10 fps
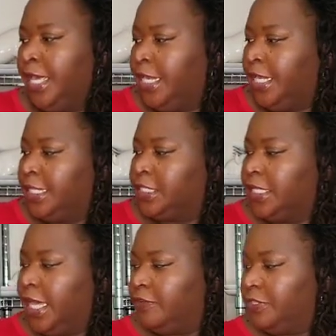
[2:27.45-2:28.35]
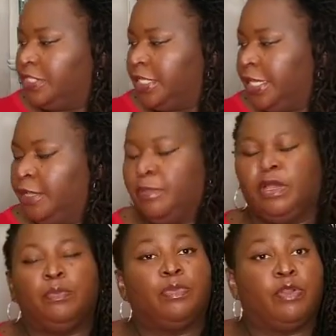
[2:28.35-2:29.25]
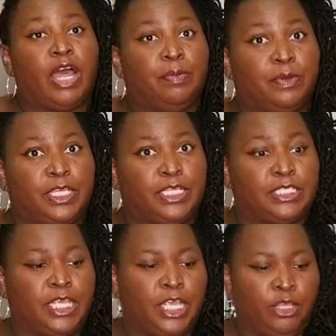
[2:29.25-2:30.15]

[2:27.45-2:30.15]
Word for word: And it has a lot of the same properties,